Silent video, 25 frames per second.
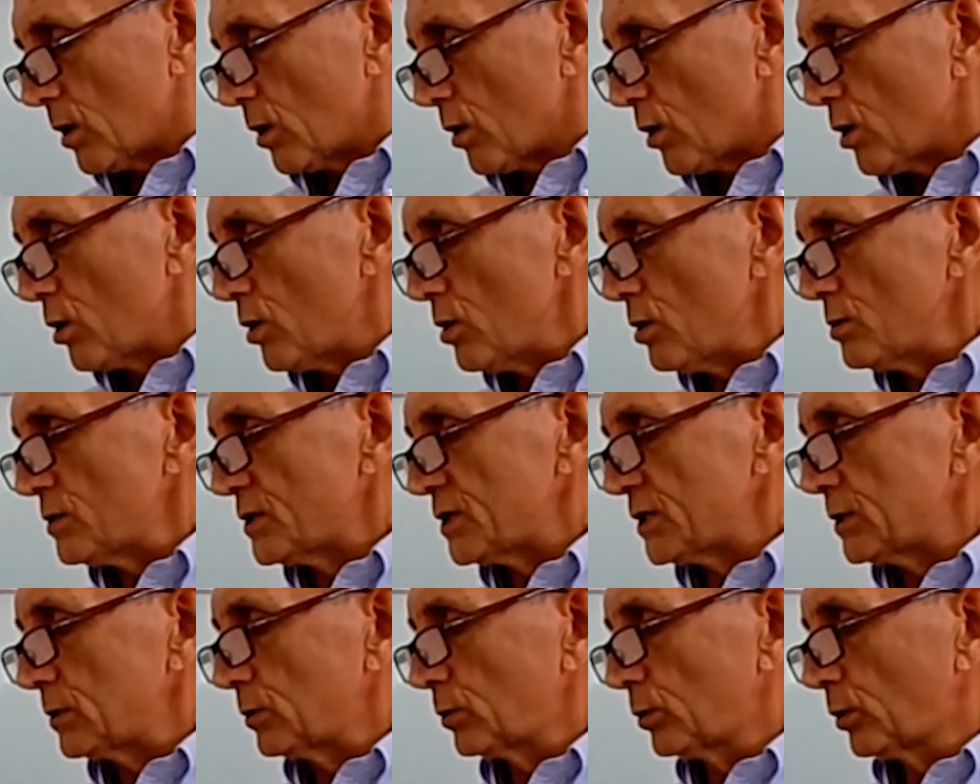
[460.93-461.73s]
Who do
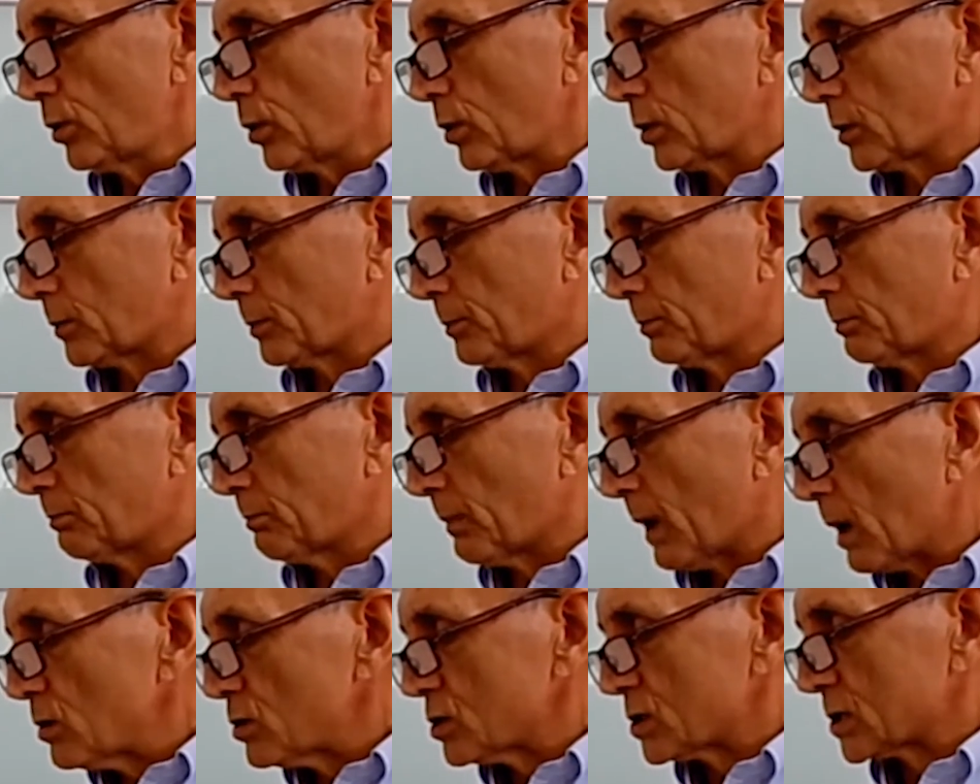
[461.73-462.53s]
you look
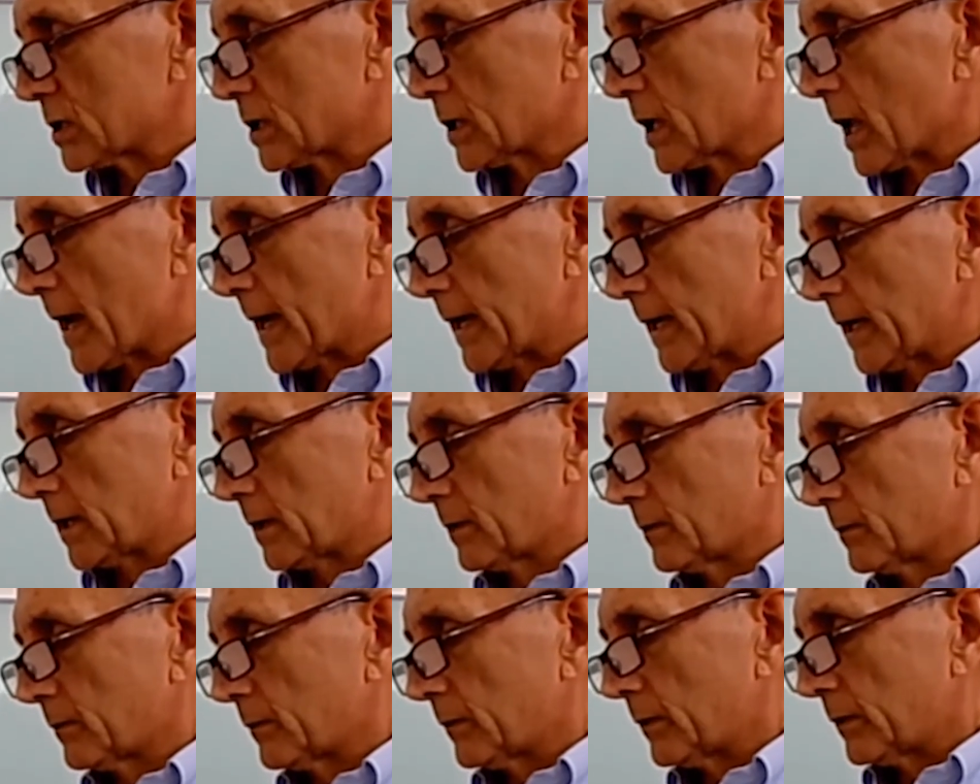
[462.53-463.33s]
most like?
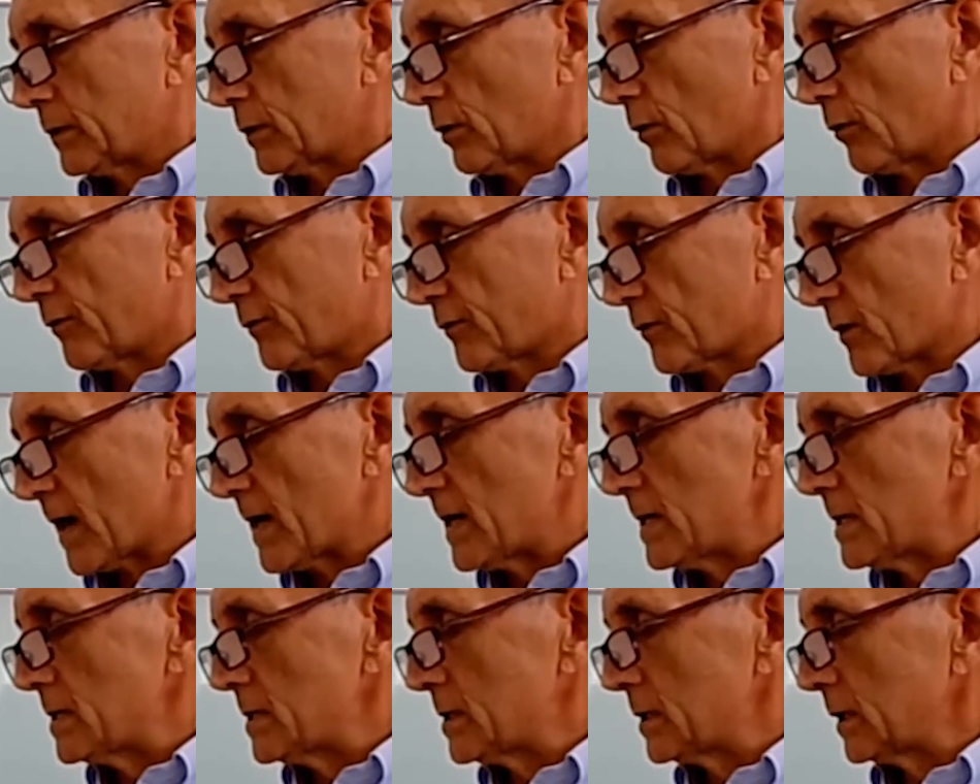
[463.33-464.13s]
Your
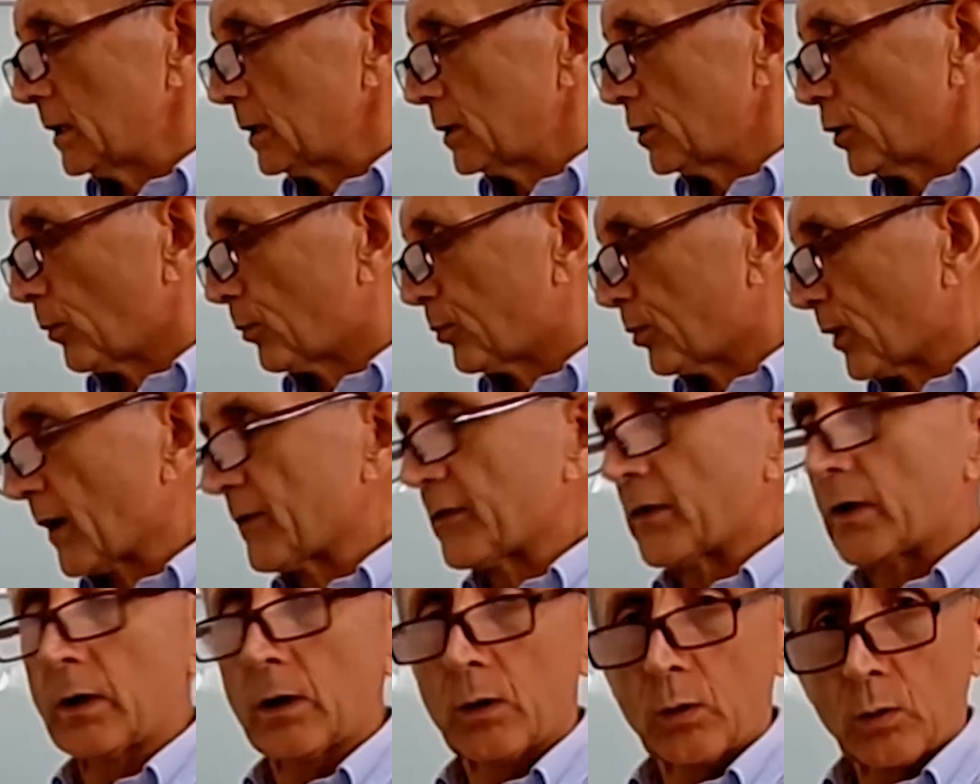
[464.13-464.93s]
friend, your
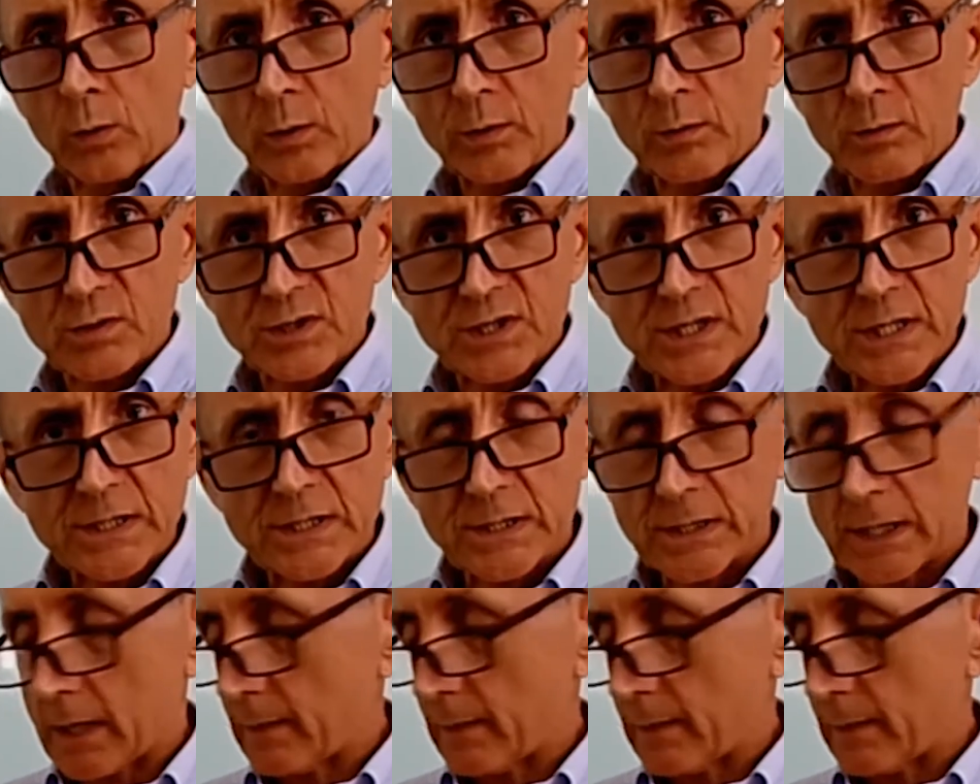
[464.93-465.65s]
brother, or your sister?